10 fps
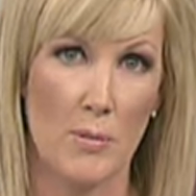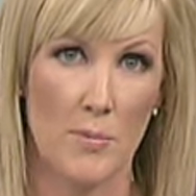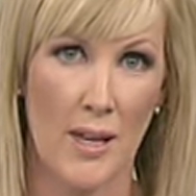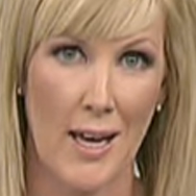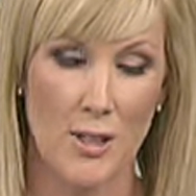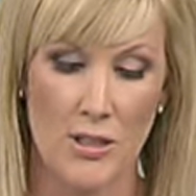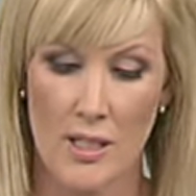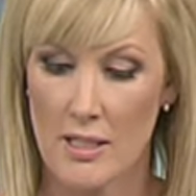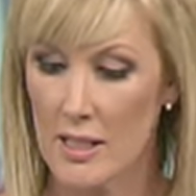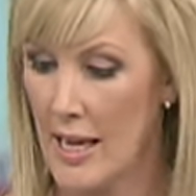some
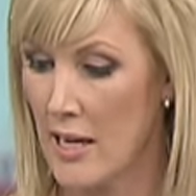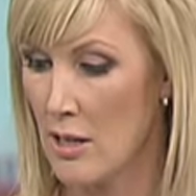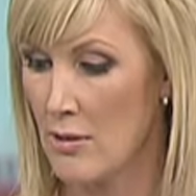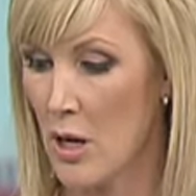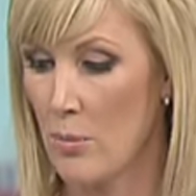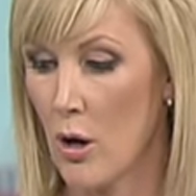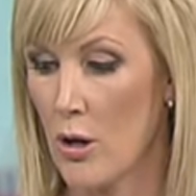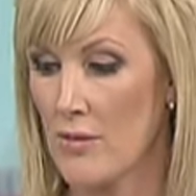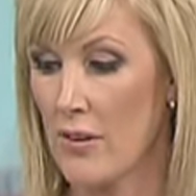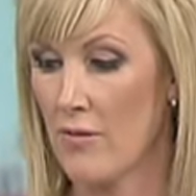implications, doesn't it, Lianne Dalziel?
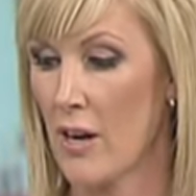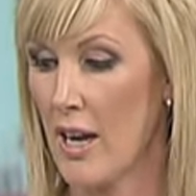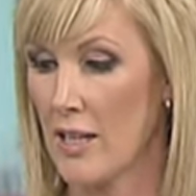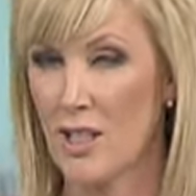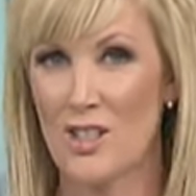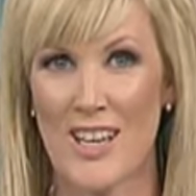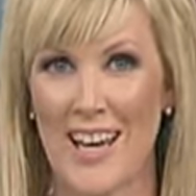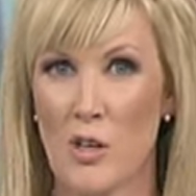Because Viv Rickard did say